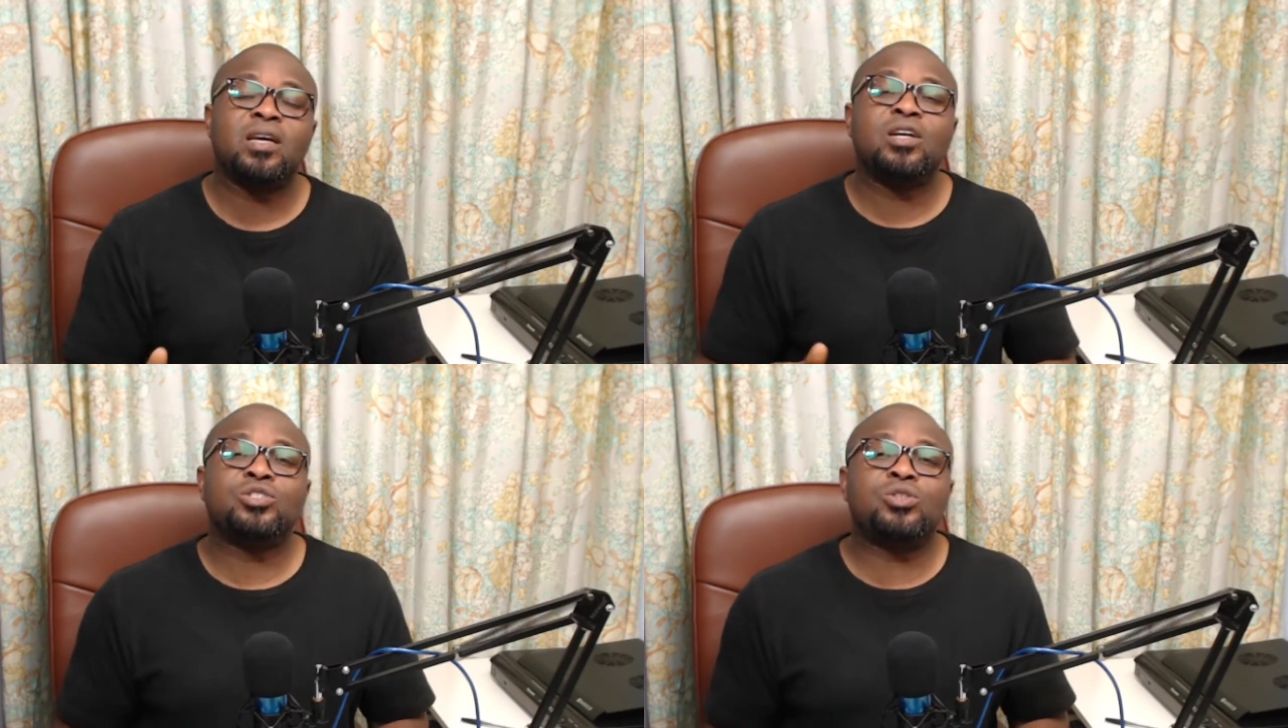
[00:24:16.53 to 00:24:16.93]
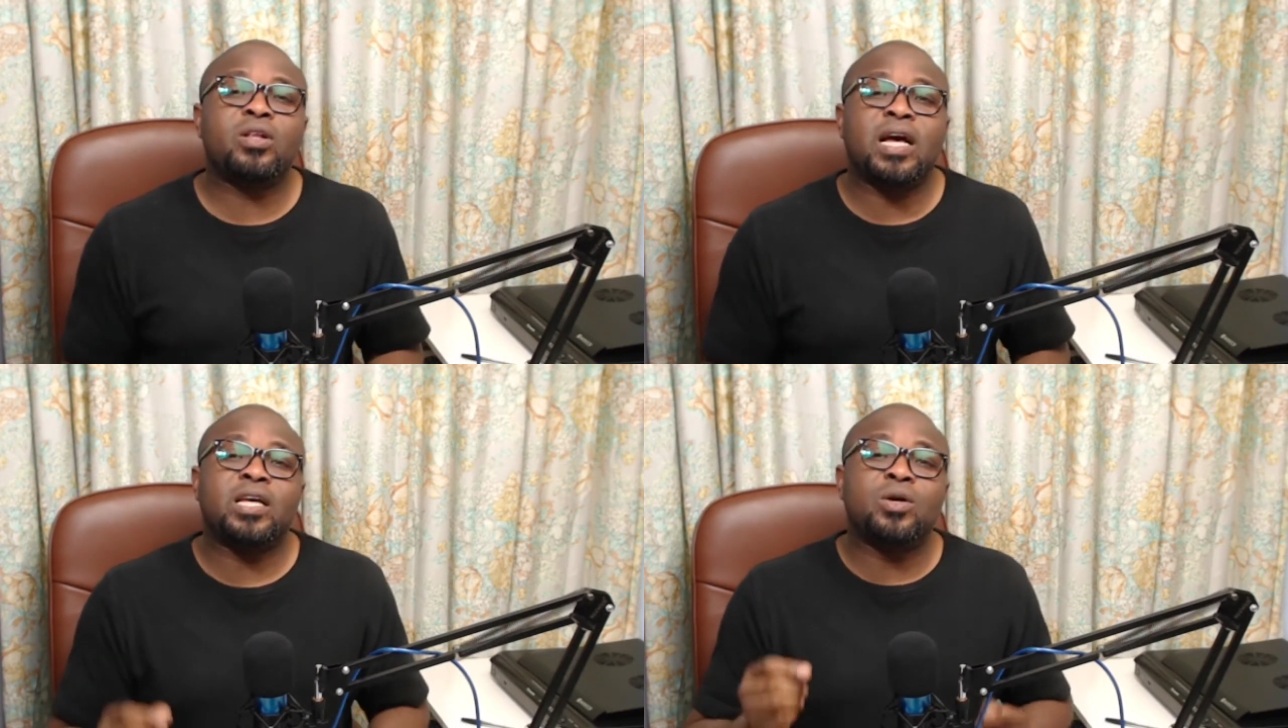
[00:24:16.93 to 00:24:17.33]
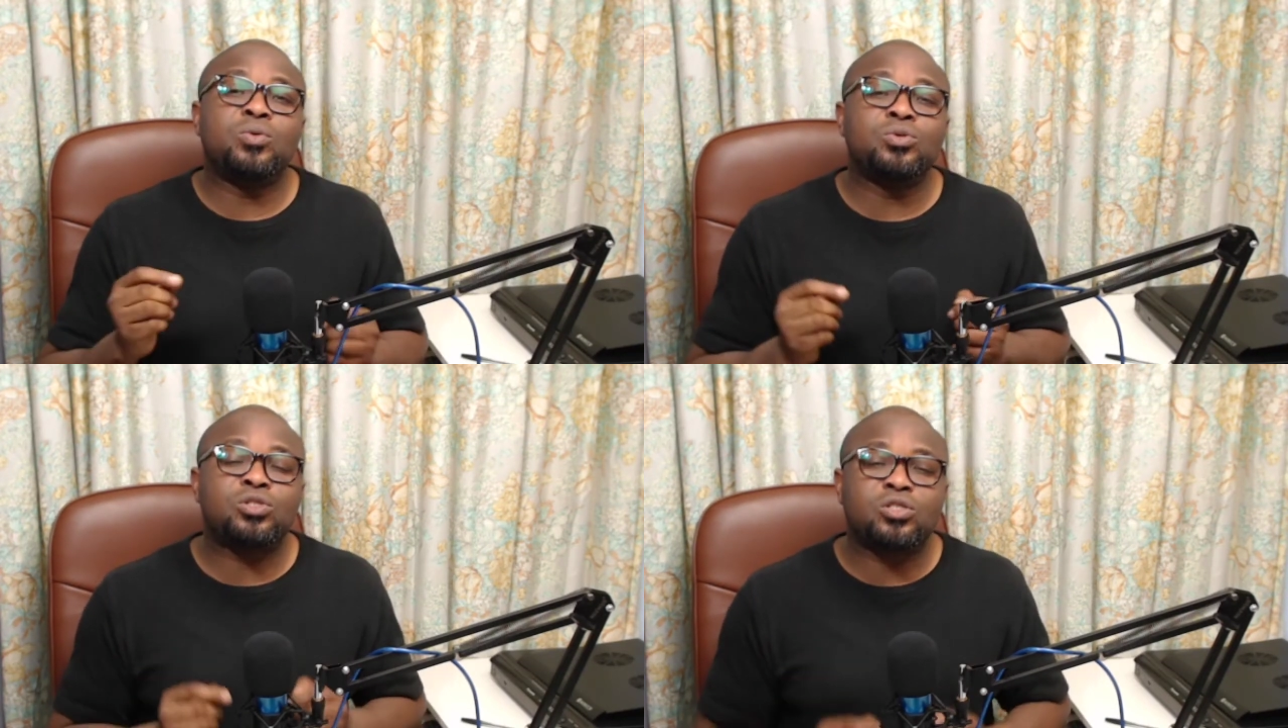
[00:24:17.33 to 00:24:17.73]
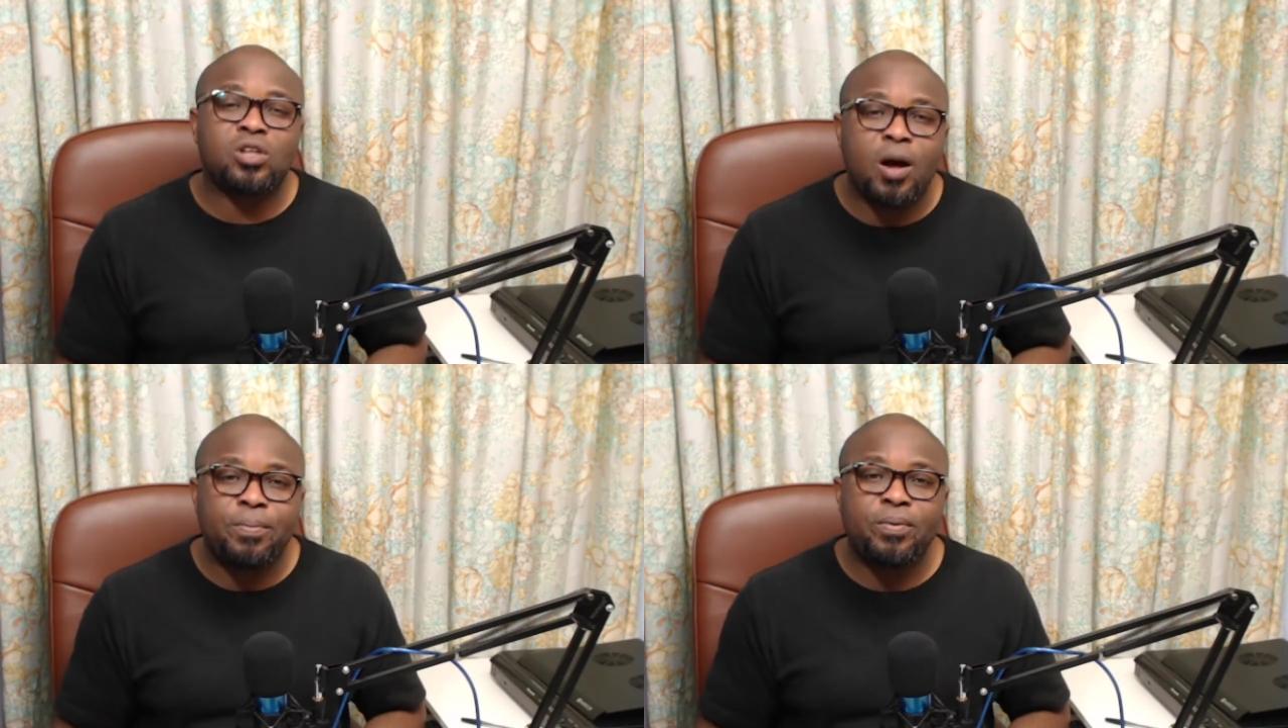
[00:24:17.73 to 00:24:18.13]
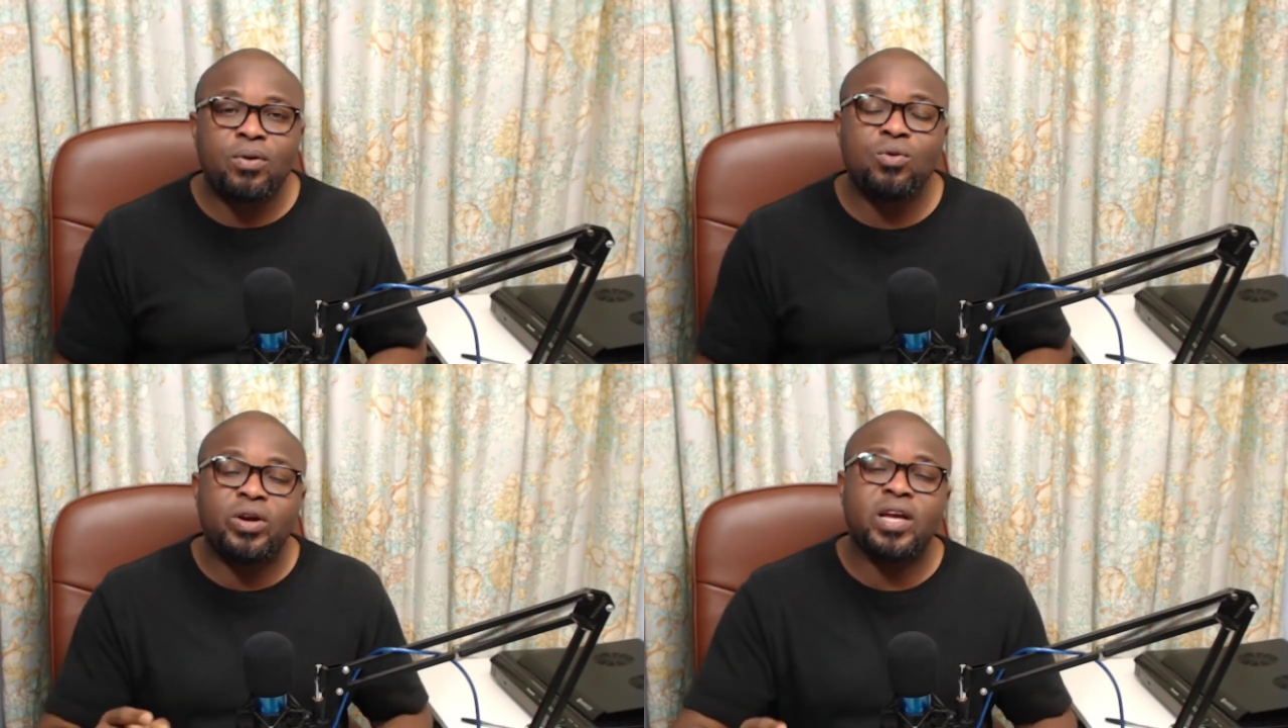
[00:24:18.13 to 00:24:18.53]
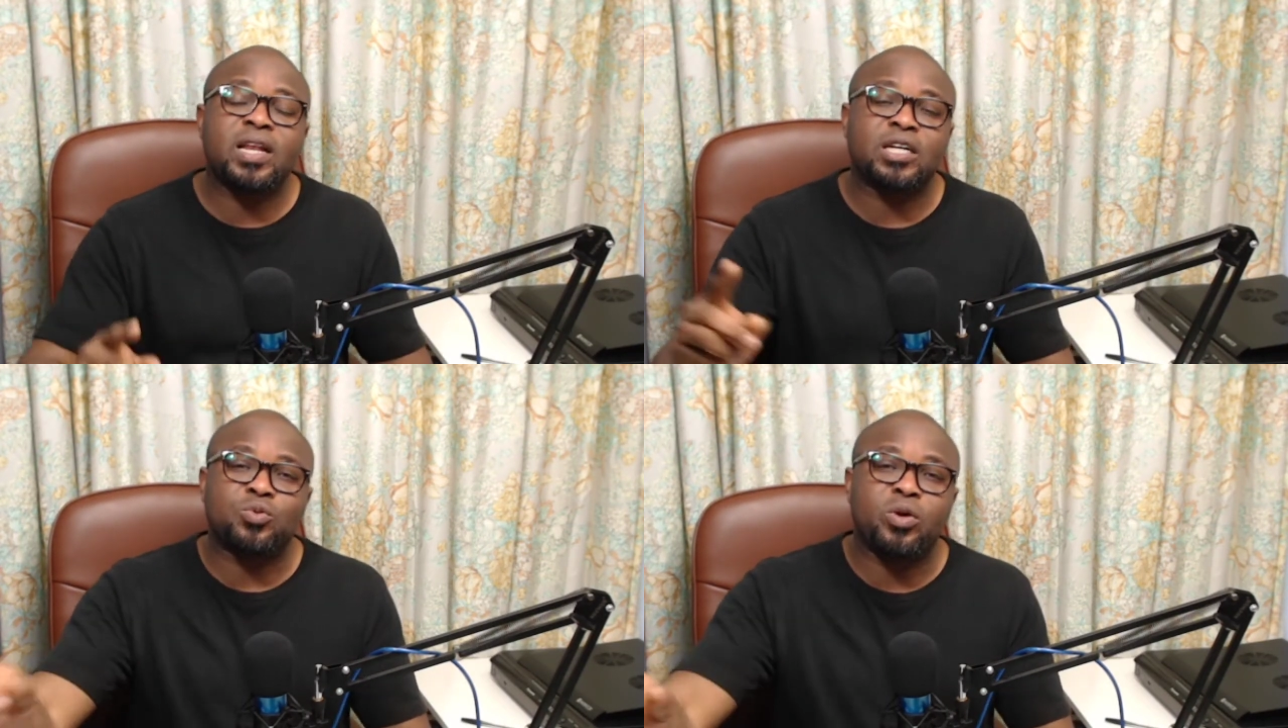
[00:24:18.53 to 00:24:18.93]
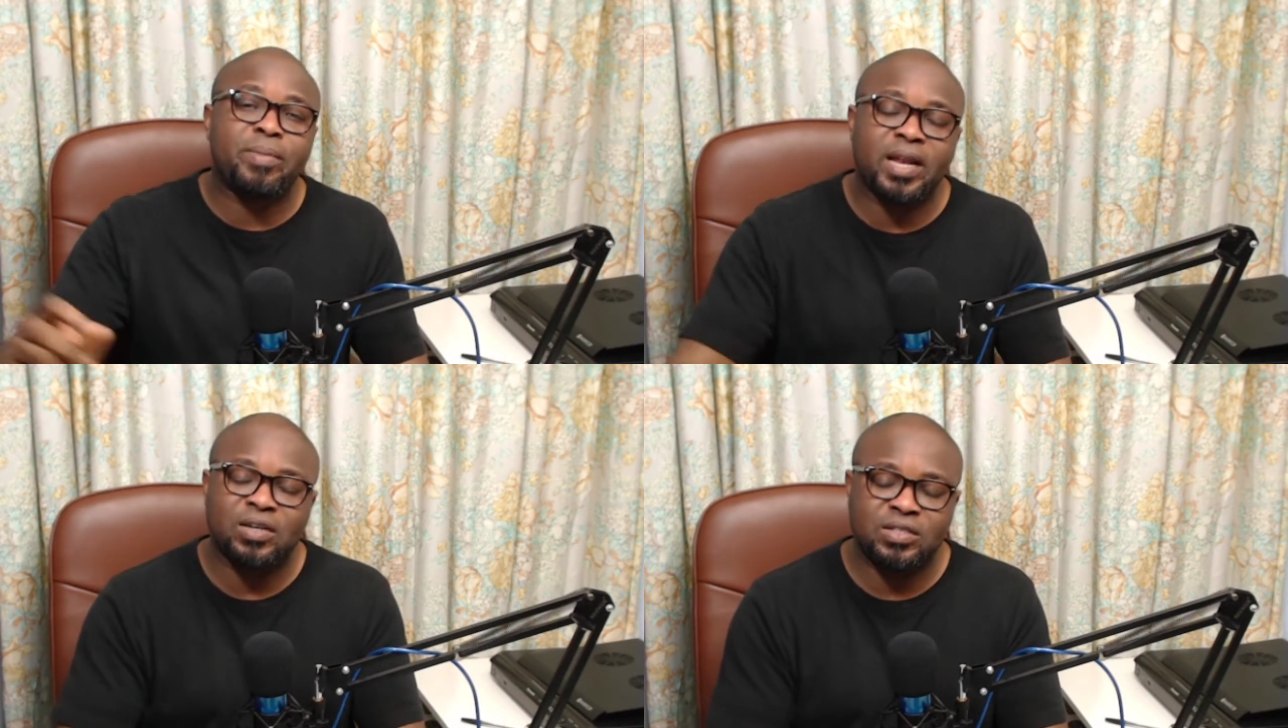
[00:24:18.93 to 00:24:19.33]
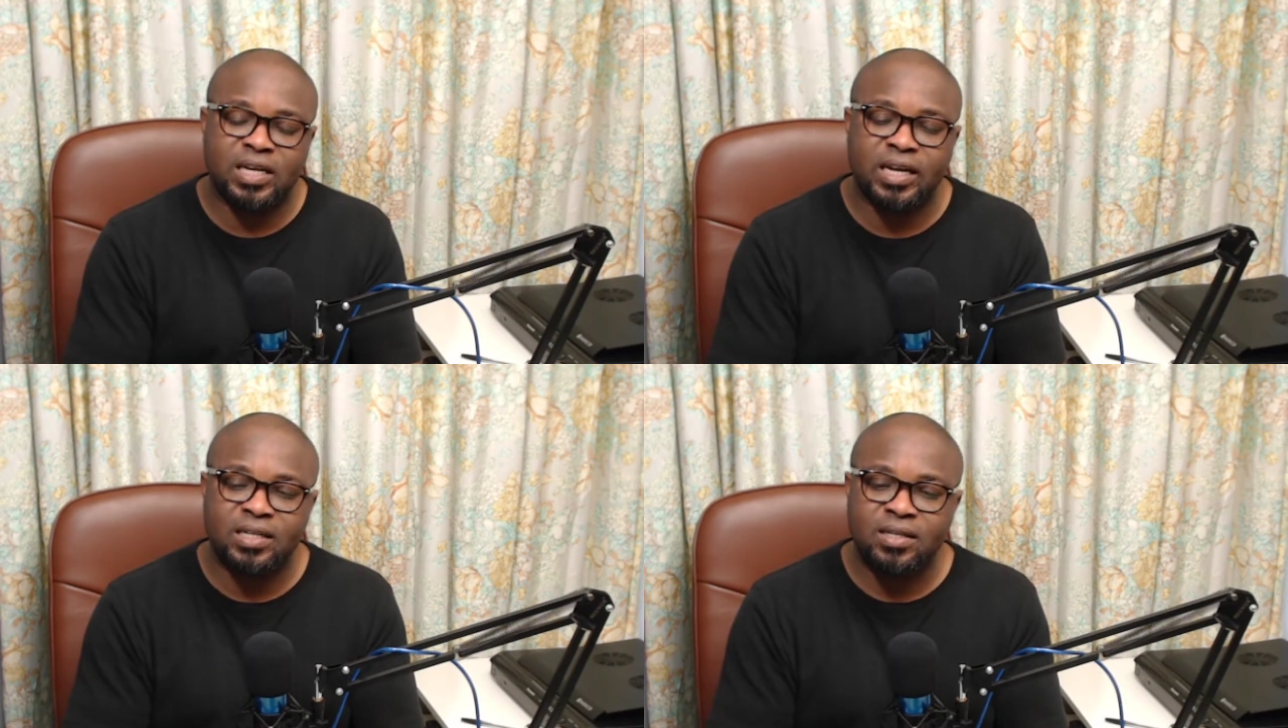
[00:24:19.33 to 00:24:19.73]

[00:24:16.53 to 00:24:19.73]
so that he will stop looking at women outside.